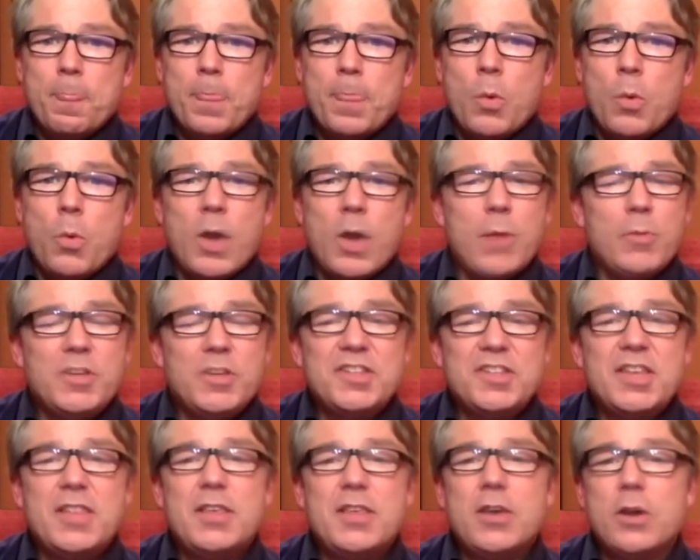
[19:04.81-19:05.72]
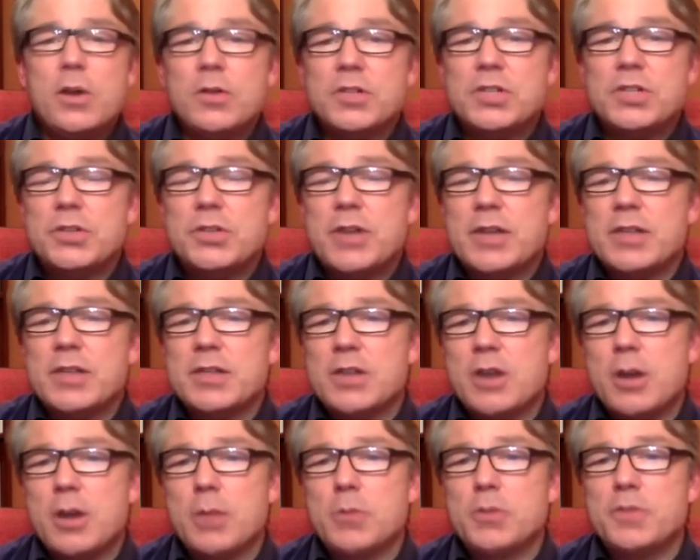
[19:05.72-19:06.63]
when we see the outstretched
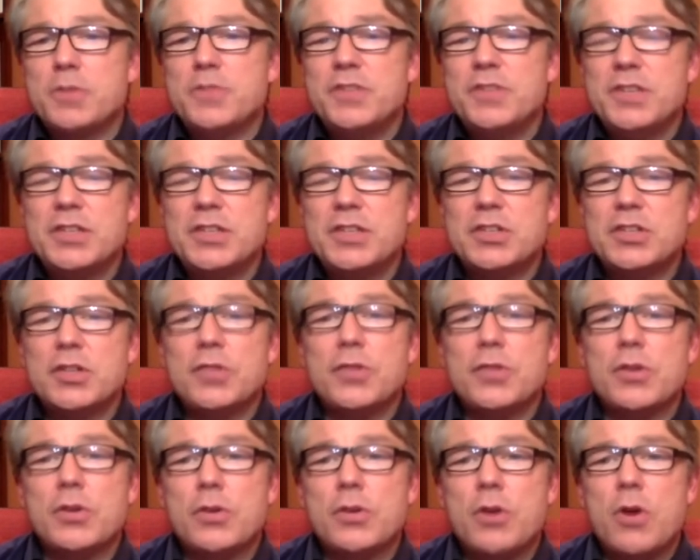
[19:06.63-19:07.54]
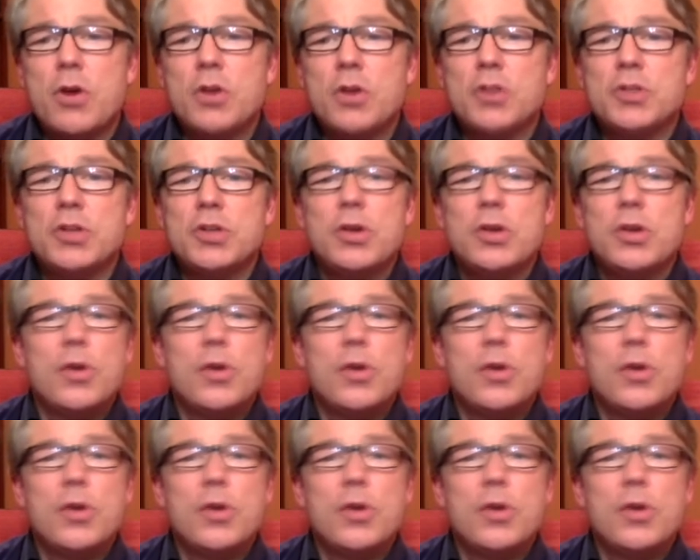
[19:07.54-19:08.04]
arms of Jesus on the cross,